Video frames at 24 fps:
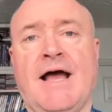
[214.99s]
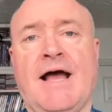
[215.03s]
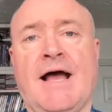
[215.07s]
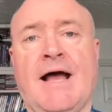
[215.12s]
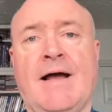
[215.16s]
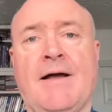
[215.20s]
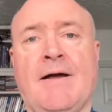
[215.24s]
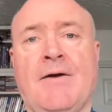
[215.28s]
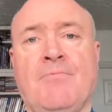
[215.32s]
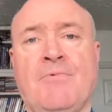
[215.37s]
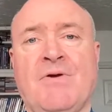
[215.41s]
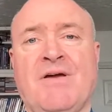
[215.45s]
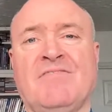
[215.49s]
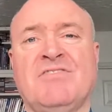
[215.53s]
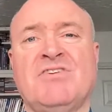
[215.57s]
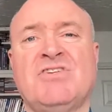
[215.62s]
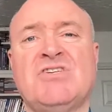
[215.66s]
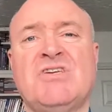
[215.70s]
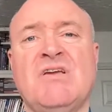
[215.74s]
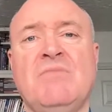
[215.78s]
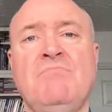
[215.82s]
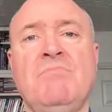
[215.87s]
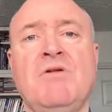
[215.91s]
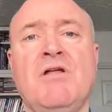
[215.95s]
And we have a
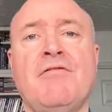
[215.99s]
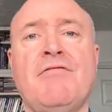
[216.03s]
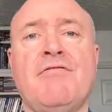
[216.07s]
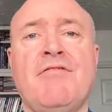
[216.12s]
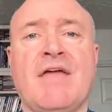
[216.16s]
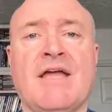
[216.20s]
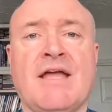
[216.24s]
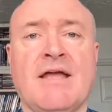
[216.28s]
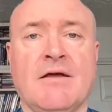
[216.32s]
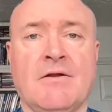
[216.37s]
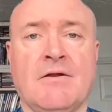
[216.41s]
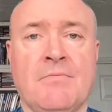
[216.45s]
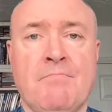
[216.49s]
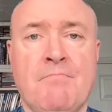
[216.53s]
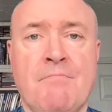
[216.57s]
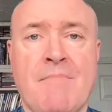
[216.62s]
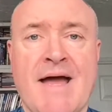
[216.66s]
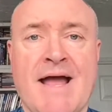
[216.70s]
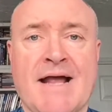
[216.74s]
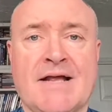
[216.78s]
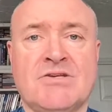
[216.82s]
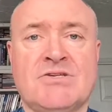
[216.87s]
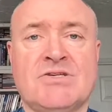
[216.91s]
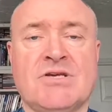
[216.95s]
similar thing on a
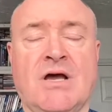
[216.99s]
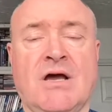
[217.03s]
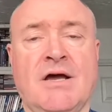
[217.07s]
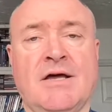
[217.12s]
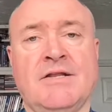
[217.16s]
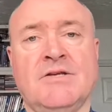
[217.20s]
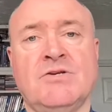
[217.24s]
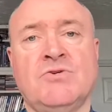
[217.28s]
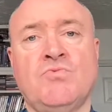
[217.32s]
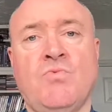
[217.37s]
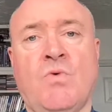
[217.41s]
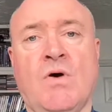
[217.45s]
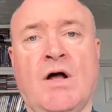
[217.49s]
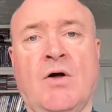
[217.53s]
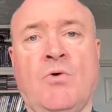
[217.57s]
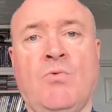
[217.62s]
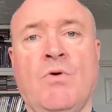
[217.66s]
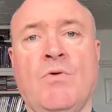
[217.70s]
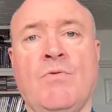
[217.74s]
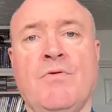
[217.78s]
Mac side as well,